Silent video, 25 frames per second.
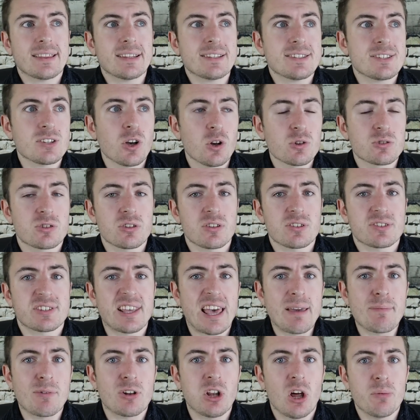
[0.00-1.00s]
It's also the
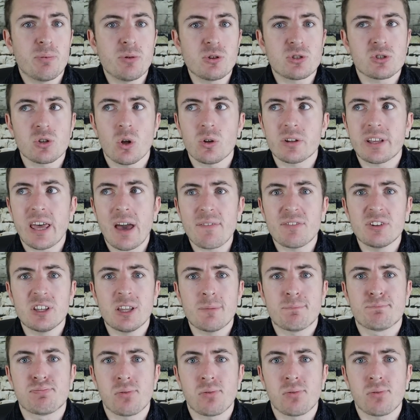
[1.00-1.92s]
same club who sold Kevin De